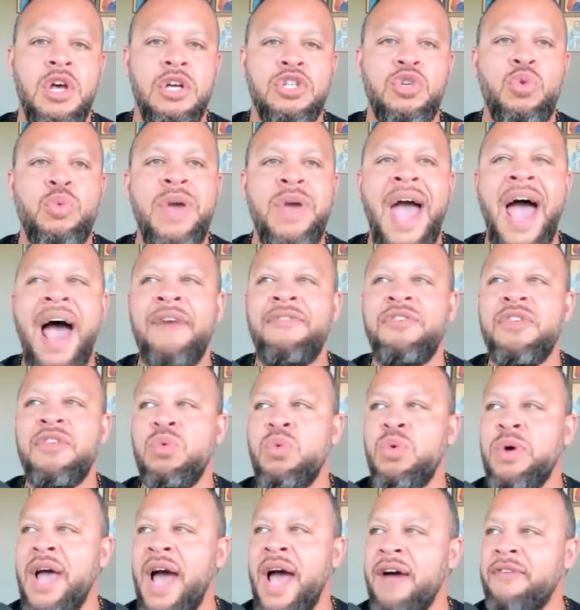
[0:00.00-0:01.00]
So we have to,
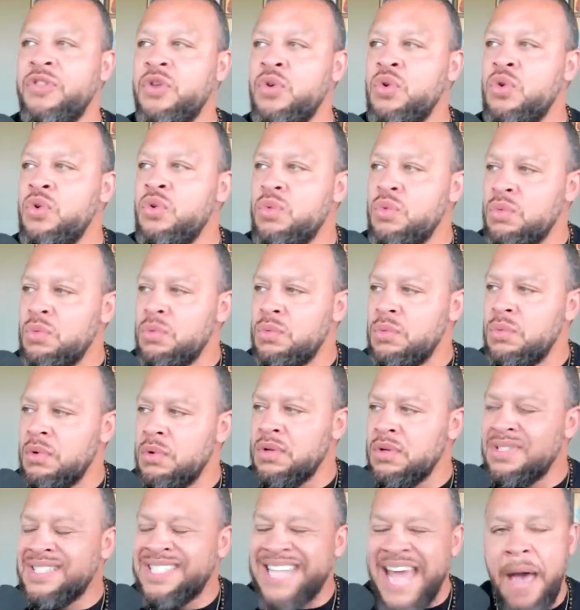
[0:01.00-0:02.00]
we have to
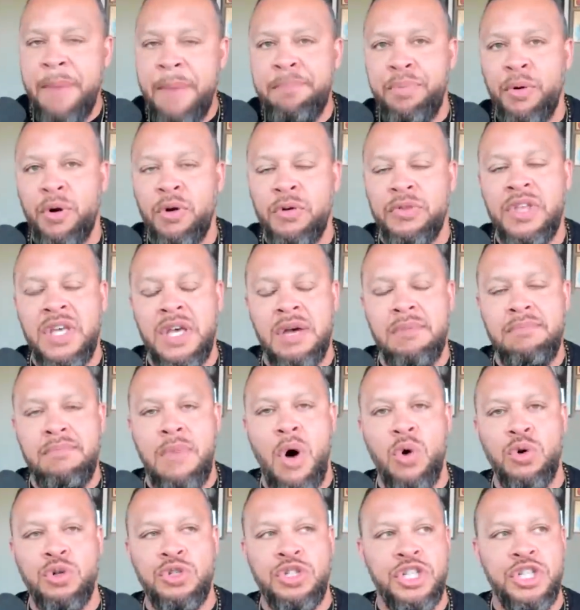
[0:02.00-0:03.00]
temper the
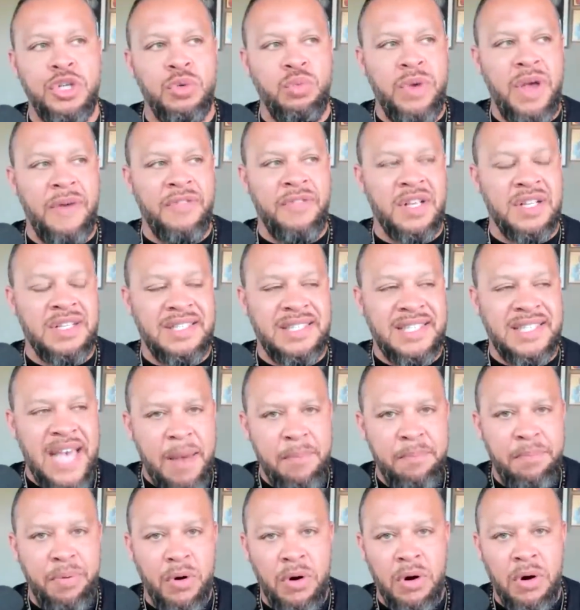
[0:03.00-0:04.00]
emotion. We have to
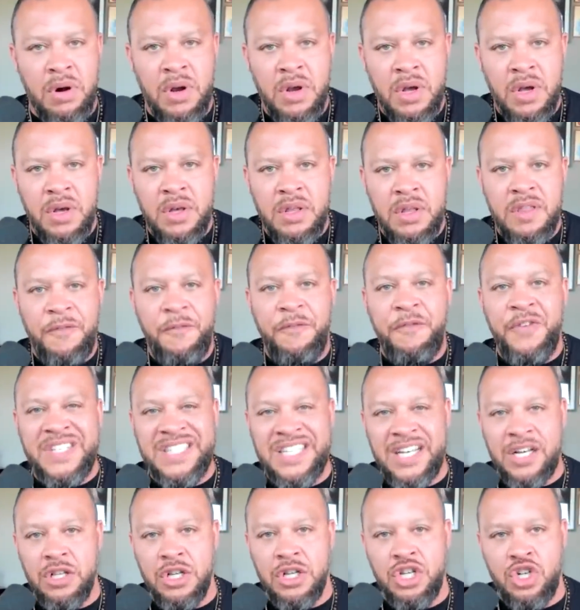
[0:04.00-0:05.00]
temper the
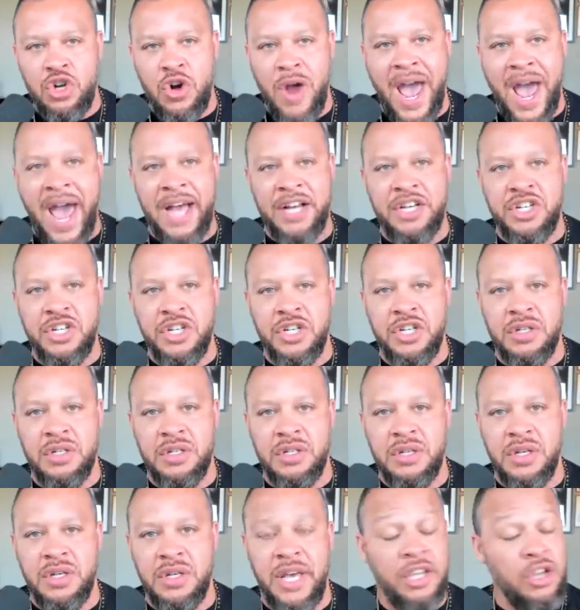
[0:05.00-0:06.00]
physical attraction.
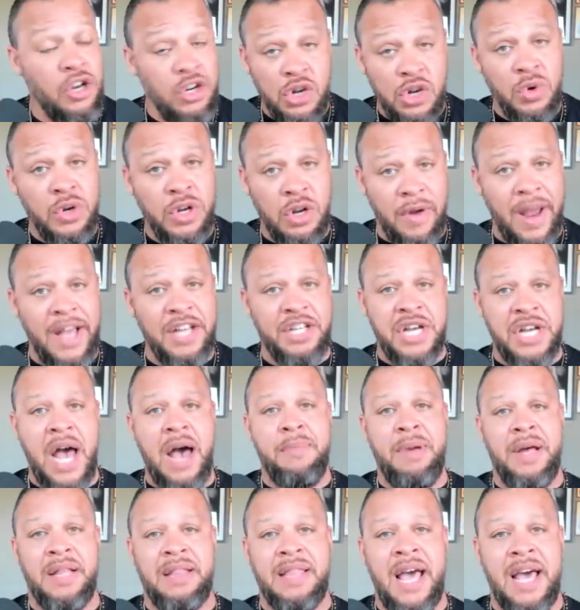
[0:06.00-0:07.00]
And you're doing a great
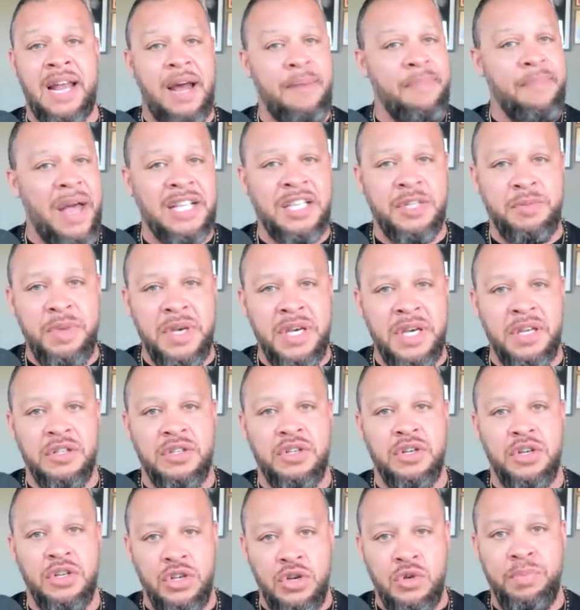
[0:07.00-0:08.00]
job at that. I'm not
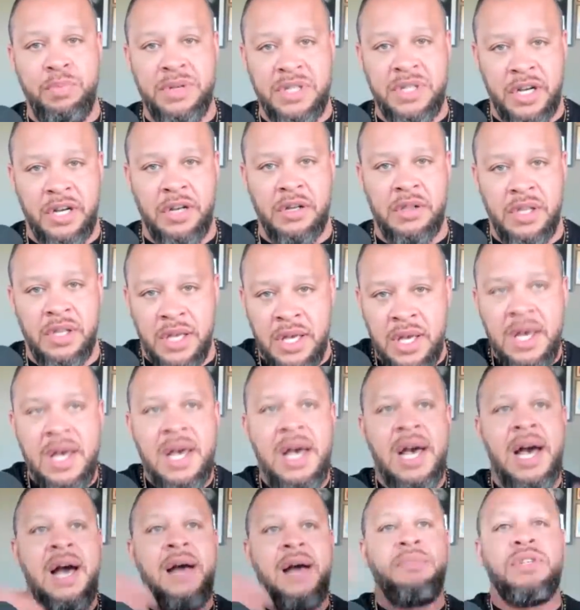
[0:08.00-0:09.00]
speaking to you particularly.
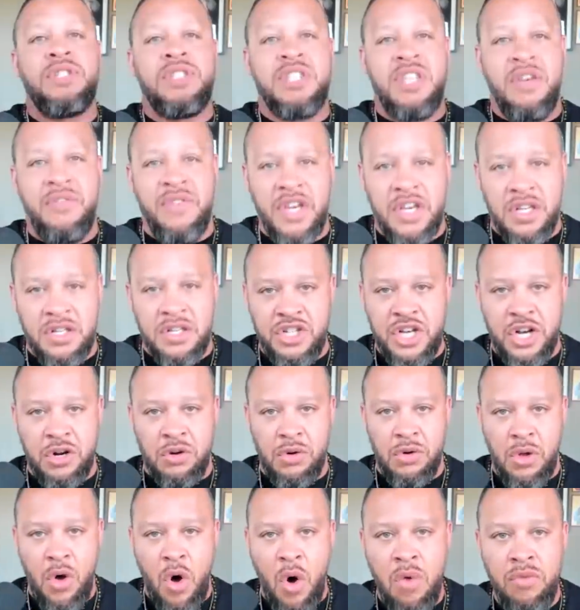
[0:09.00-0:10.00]
I'm just giving a
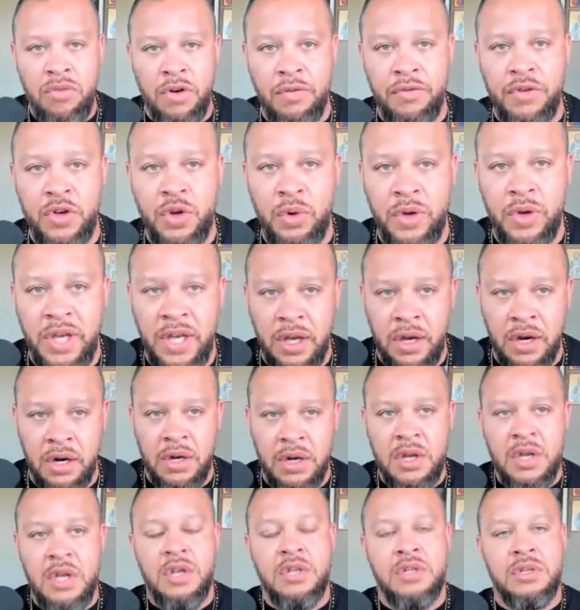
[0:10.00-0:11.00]
general overview
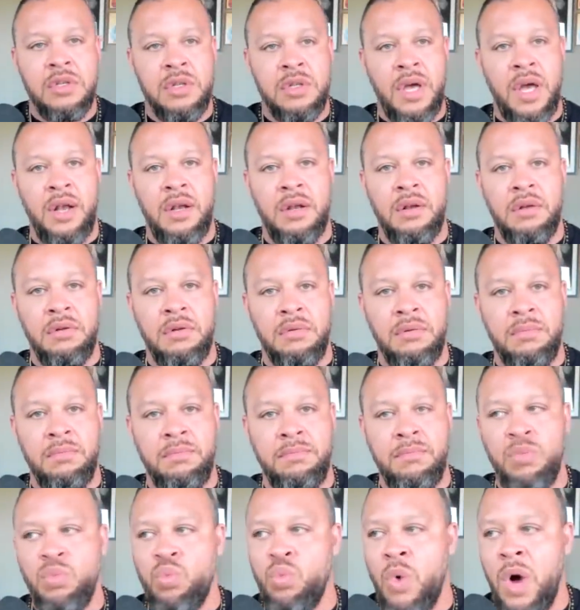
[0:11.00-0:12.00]
here so that
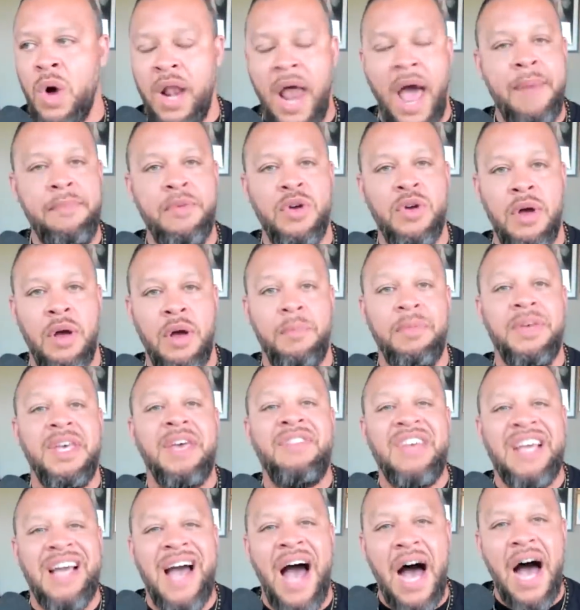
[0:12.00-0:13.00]
what I'm, I'm
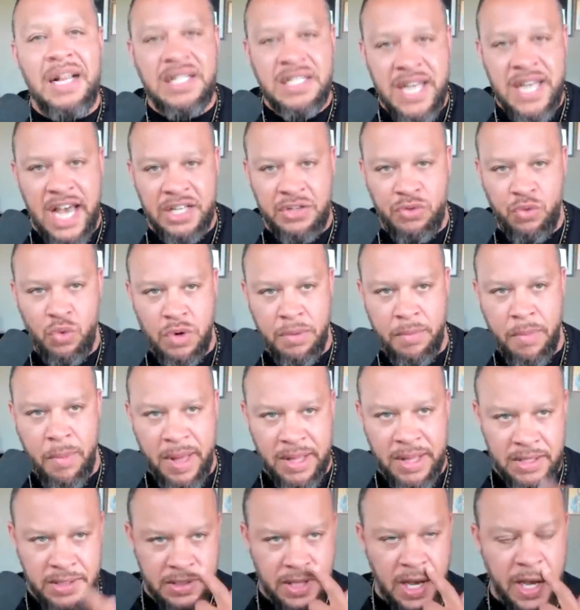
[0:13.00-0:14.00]
giving context for what I'm
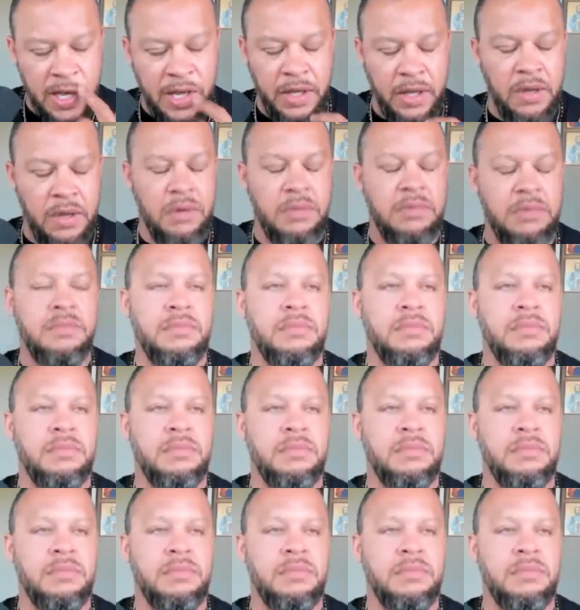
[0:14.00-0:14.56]
about to say to you.